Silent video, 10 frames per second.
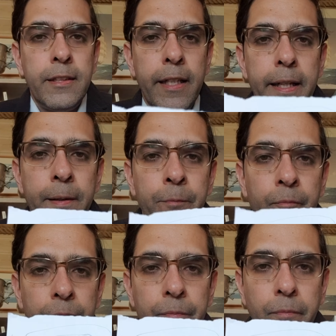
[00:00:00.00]
say
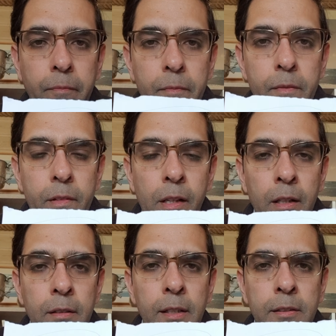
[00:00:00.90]

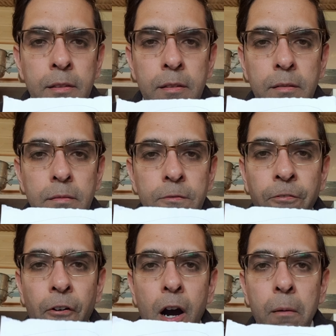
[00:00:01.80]
this
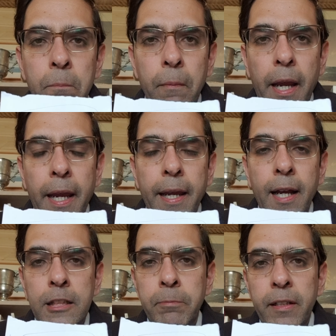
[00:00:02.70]
farm A
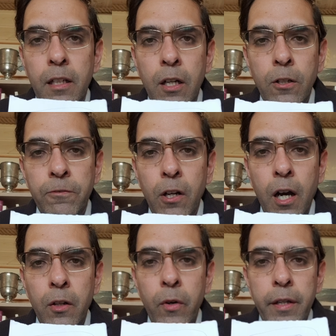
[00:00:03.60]
has been around for
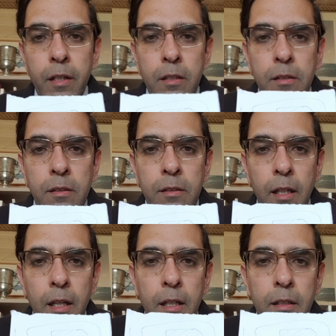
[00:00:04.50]
100 years,
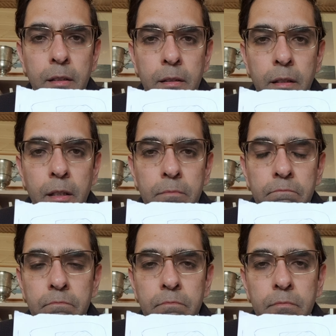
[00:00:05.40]
and
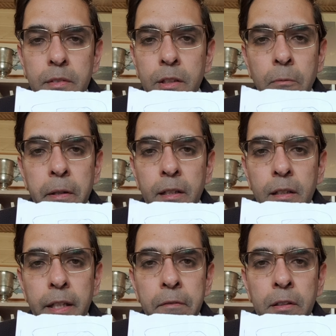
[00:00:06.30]
you have been
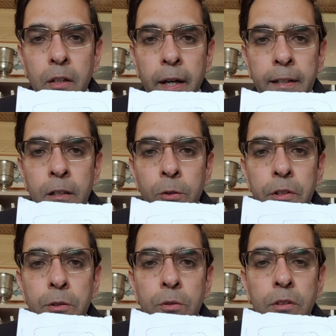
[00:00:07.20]
given the right to
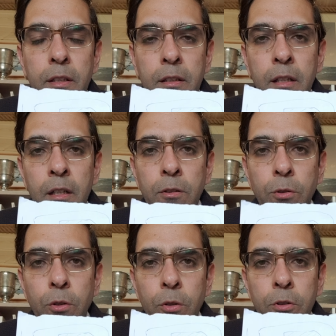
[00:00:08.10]
use it to
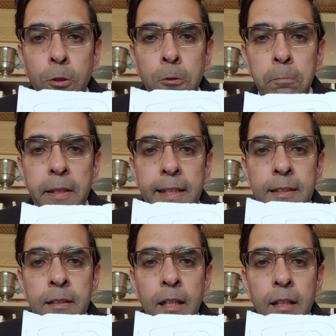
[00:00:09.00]
go through
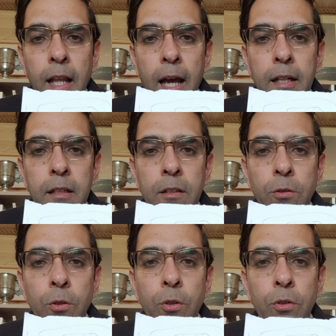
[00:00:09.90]
B's land to
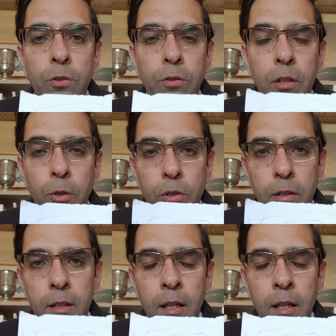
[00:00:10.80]
go to the road.